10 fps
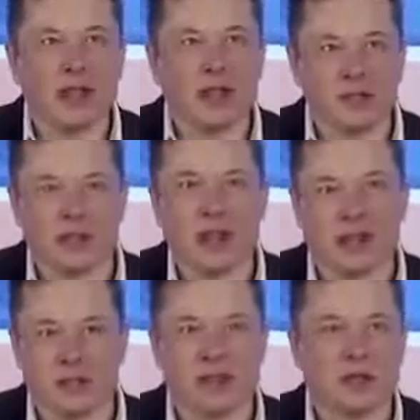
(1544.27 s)
In some
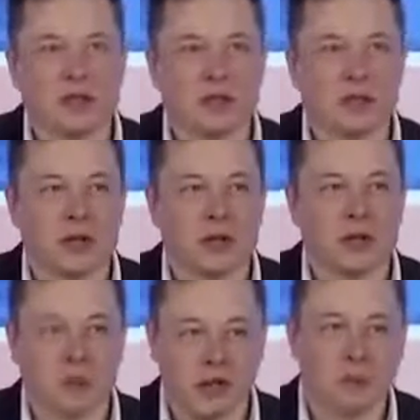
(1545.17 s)
cases, closer to
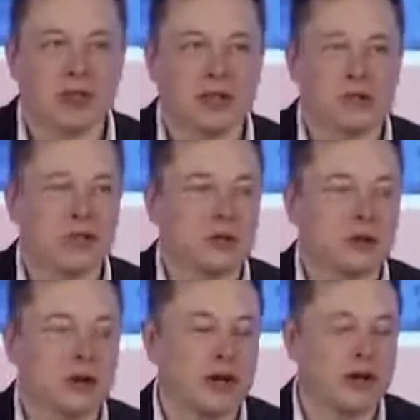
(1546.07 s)
20 minutes at this
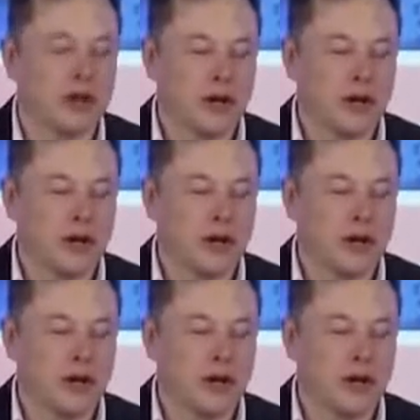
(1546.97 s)
point.